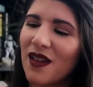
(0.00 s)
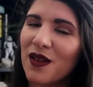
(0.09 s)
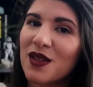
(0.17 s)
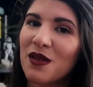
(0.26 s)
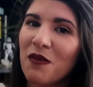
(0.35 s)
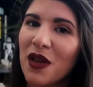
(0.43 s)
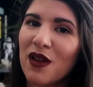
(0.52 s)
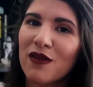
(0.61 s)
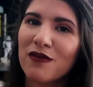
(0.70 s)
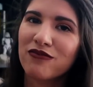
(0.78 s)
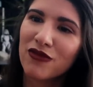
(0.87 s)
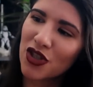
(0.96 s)
You know, it's a big
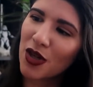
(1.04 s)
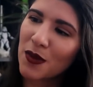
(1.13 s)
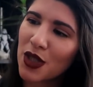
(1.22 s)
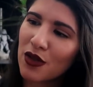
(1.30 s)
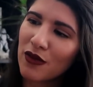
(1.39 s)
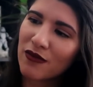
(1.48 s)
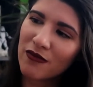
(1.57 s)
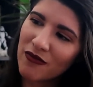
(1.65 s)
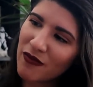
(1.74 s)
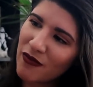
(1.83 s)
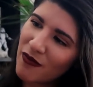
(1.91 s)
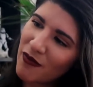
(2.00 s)
chubby
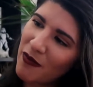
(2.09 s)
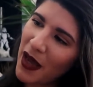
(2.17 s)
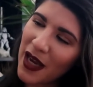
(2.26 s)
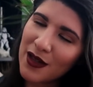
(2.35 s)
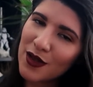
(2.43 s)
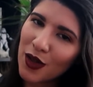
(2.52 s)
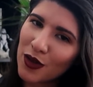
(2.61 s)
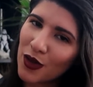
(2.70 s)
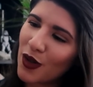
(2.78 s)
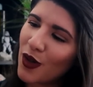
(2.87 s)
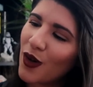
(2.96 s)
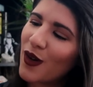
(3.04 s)
mean
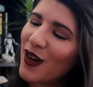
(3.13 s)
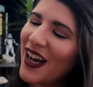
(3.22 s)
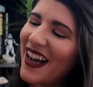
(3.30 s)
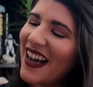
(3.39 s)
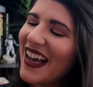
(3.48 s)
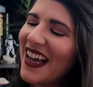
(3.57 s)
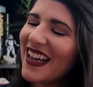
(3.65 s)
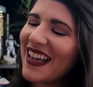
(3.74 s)
Totoro